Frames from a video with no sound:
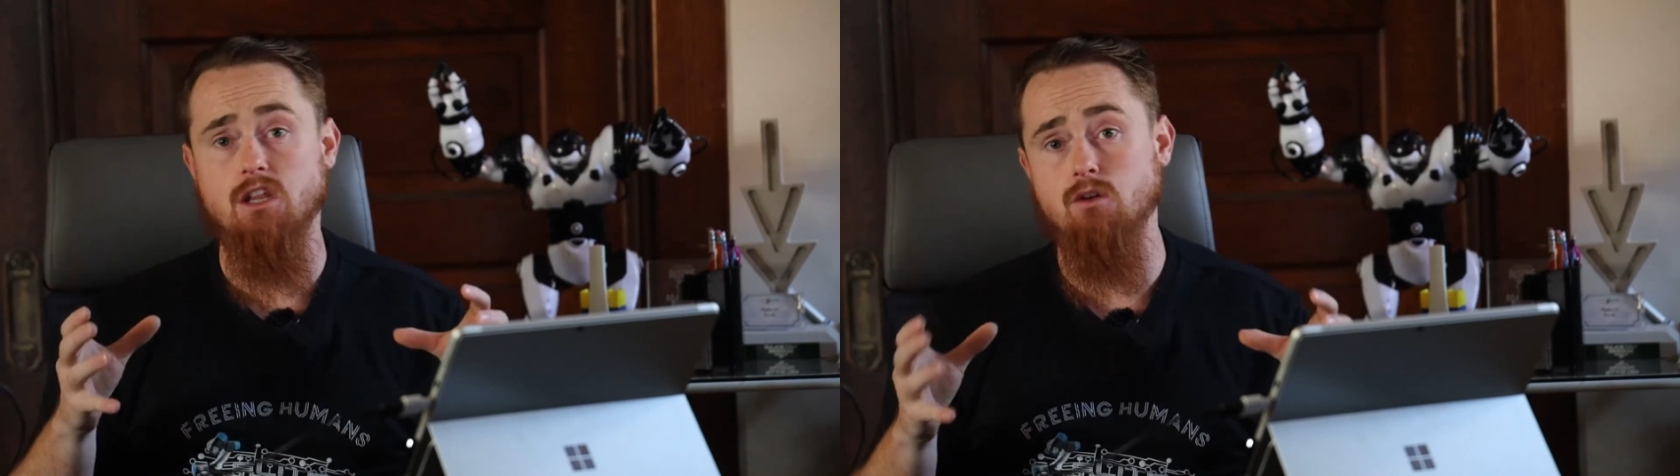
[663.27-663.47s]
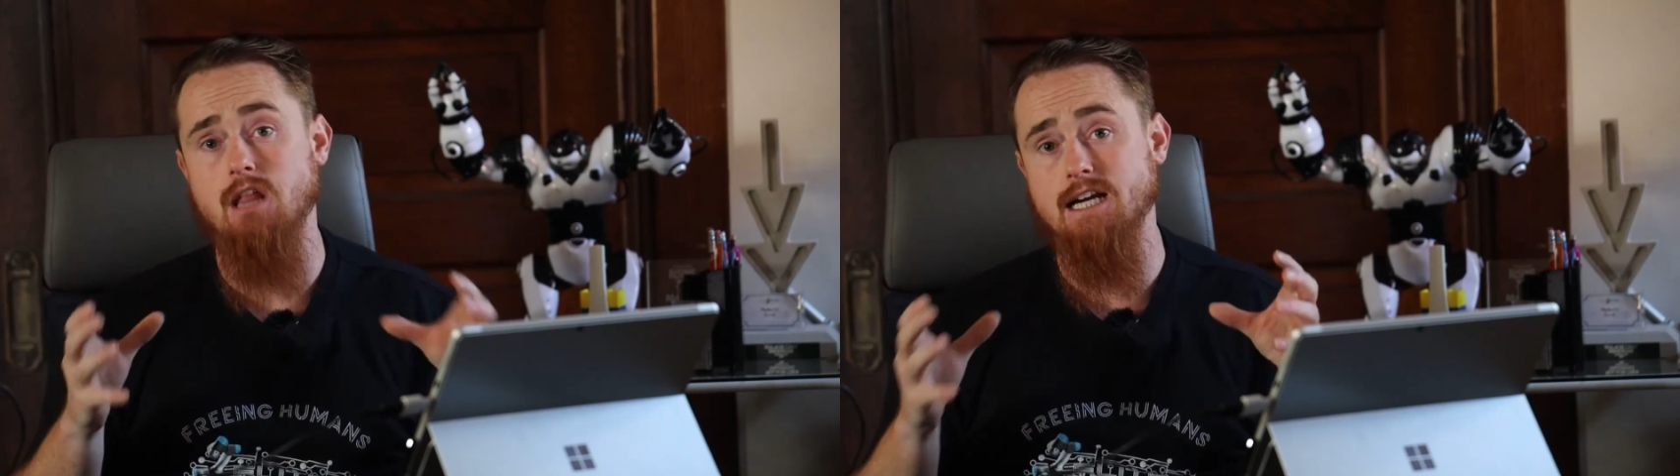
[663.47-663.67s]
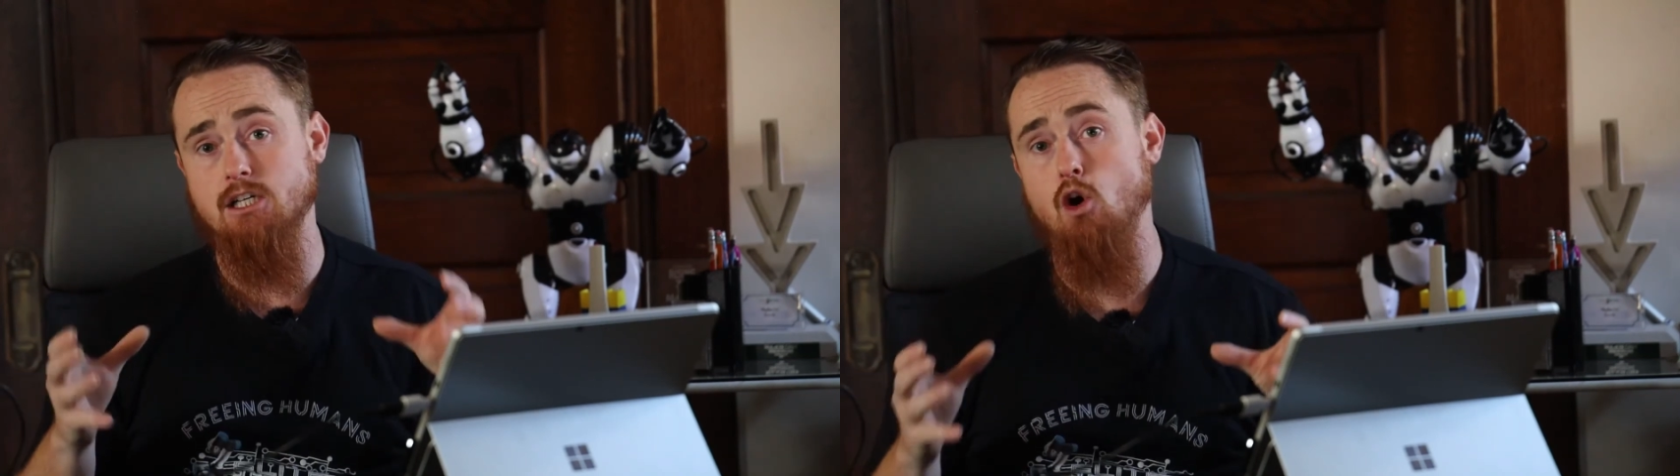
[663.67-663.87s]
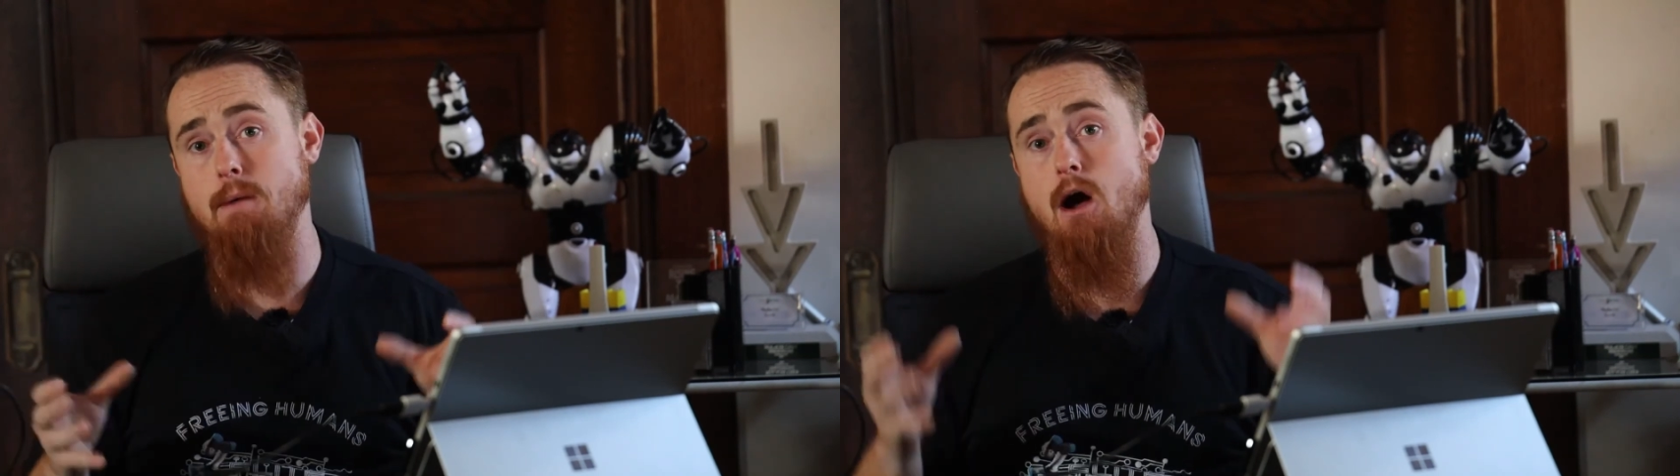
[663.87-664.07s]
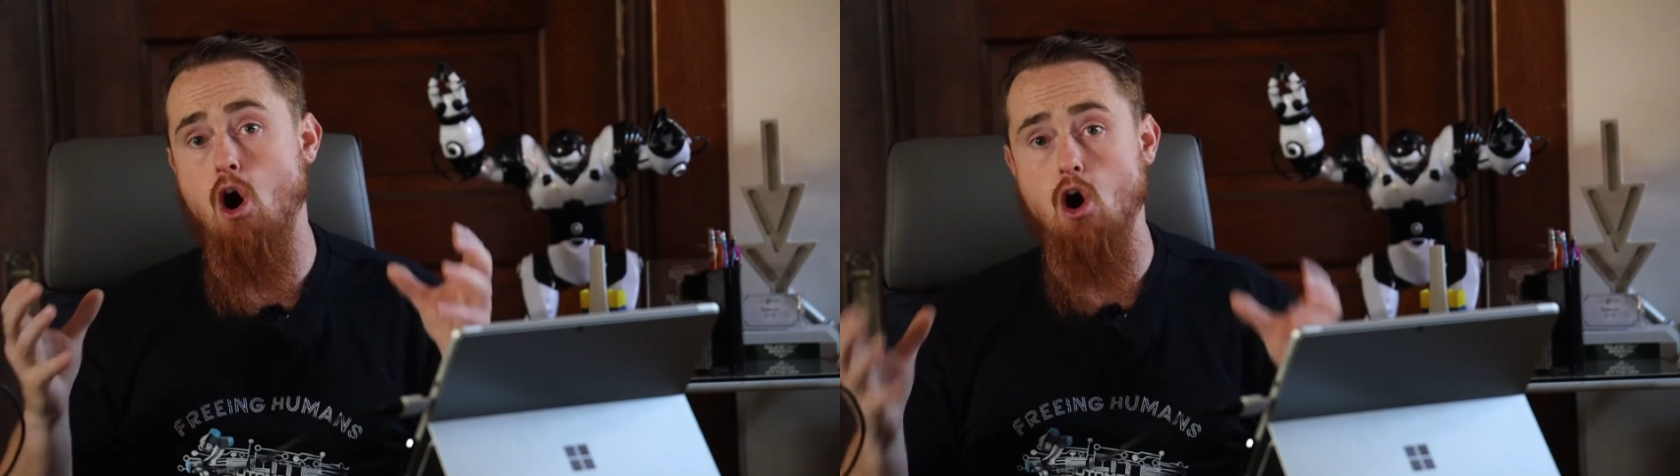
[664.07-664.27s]
that you'd like to know
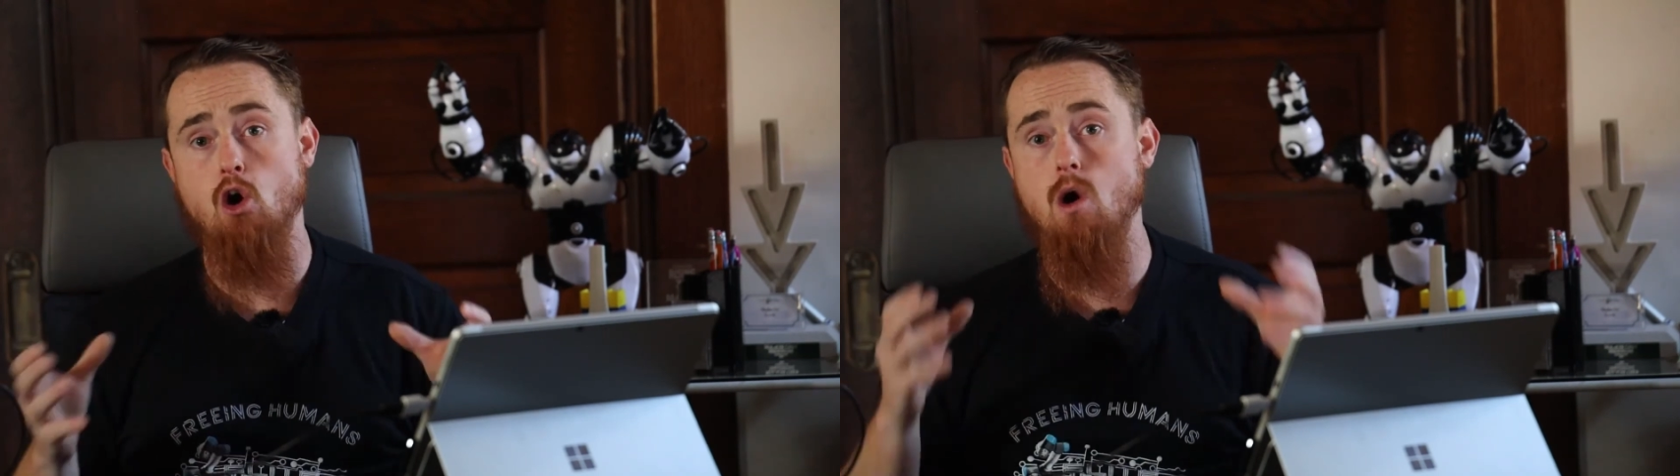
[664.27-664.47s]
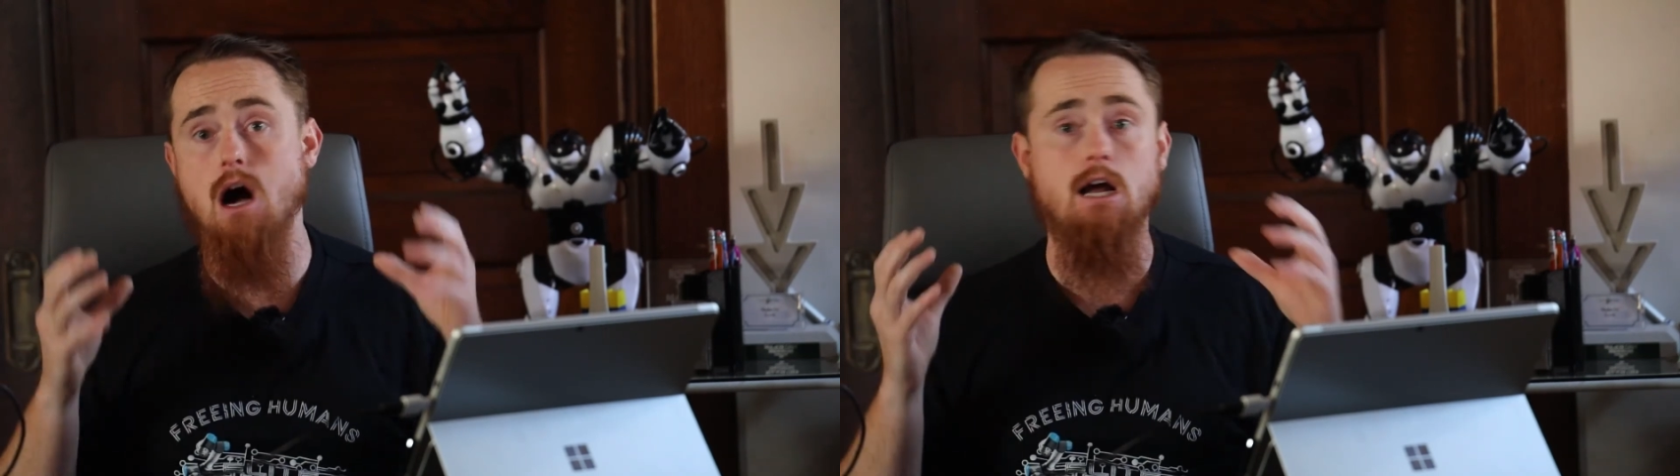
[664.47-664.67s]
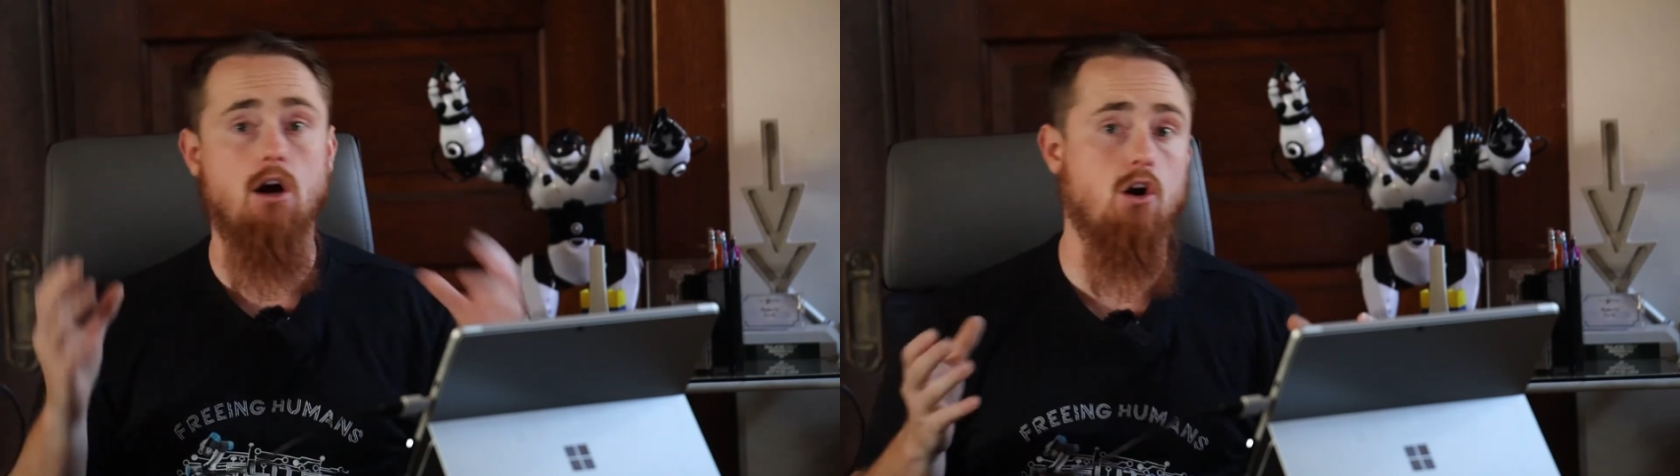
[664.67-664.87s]
about ROI,